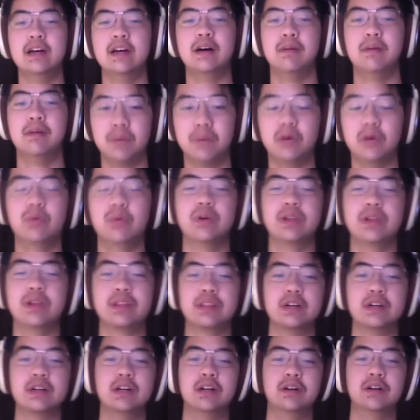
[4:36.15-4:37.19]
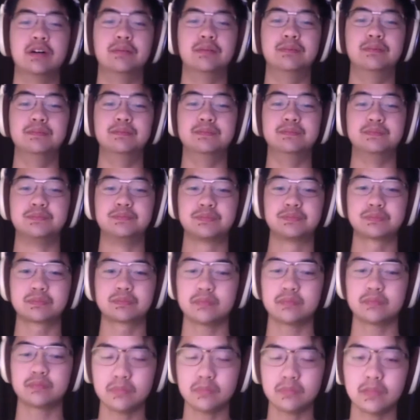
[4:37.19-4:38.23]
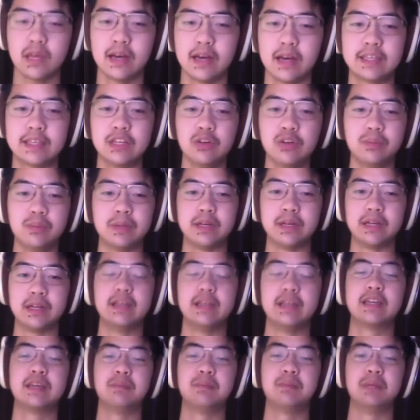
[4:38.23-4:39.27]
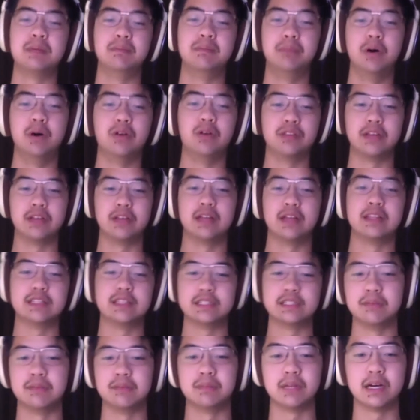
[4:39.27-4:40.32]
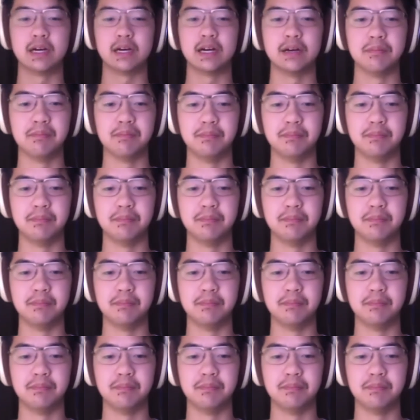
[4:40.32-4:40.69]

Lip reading: But with a qubit, it can be both at the same time.